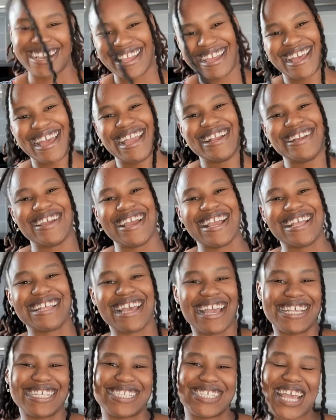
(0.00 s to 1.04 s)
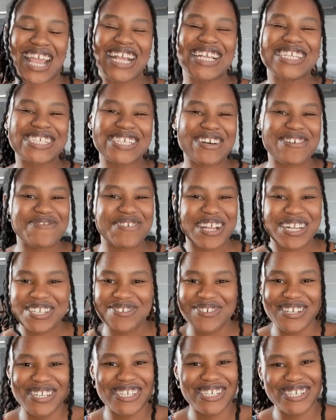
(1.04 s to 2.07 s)
yeah, anyway, guys, thanks so much
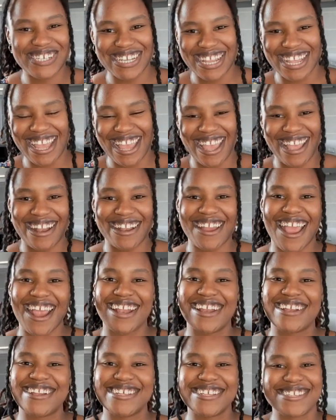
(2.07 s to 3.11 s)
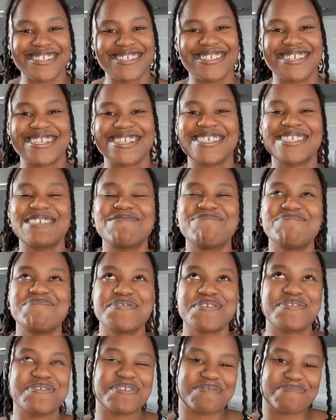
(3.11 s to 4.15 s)
for tuning in and listening to
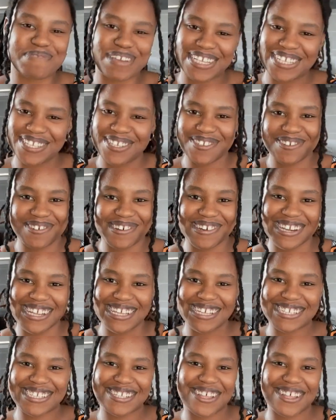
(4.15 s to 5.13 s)
both my stories